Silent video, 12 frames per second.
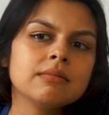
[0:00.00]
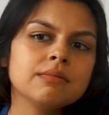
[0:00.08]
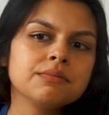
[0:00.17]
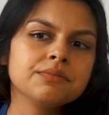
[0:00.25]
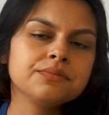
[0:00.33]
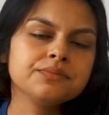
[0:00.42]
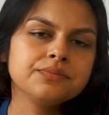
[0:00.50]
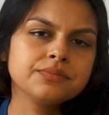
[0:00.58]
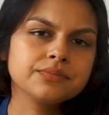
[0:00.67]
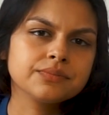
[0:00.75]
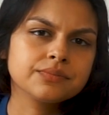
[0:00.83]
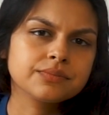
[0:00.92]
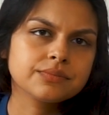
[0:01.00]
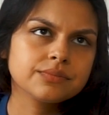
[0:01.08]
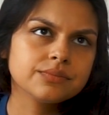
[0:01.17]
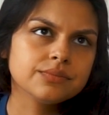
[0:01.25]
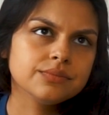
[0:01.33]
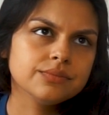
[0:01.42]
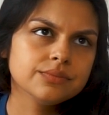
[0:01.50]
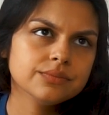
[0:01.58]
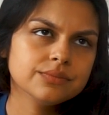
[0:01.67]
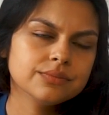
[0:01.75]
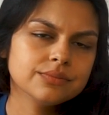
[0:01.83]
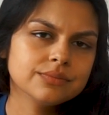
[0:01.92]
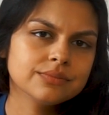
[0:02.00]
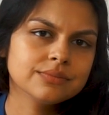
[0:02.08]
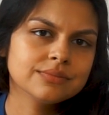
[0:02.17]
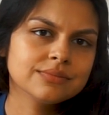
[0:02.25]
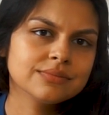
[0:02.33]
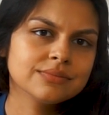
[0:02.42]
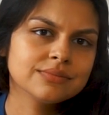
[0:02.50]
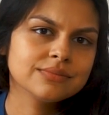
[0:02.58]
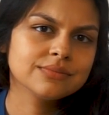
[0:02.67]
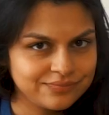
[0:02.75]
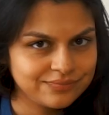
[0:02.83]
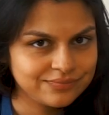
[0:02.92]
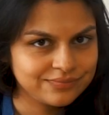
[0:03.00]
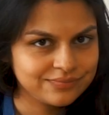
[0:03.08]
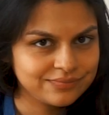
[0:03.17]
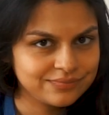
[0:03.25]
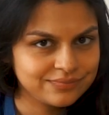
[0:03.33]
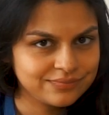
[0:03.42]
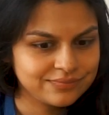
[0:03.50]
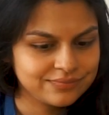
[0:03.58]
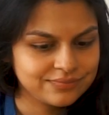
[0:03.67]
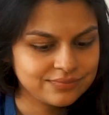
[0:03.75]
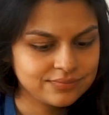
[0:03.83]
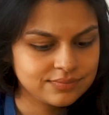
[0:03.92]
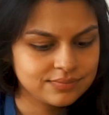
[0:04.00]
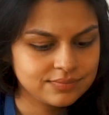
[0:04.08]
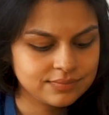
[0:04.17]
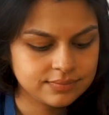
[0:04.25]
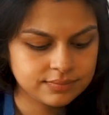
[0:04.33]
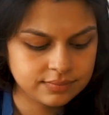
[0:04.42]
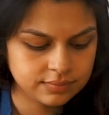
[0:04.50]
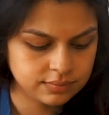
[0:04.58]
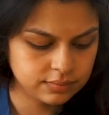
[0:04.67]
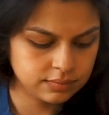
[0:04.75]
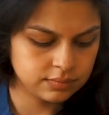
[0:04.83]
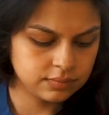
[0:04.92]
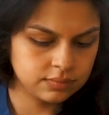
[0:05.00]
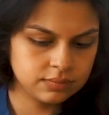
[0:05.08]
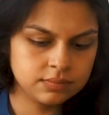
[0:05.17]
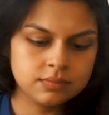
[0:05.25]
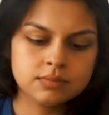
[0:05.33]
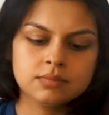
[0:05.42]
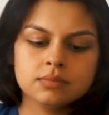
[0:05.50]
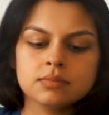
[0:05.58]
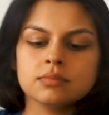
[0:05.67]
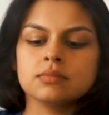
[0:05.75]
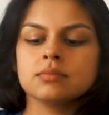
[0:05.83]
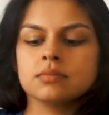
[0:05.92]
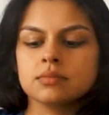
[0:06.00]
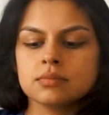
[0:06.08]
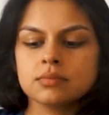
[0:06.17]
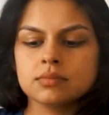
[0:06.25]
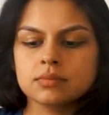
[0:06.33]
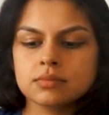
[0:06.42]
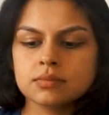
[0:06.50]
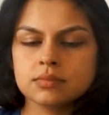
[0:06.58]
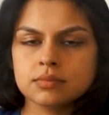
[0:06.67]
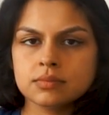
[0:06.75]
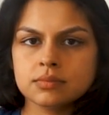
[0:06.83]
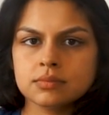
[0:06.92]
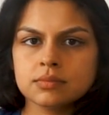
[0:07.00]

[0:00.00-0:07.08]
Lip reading: The person shown says nothing.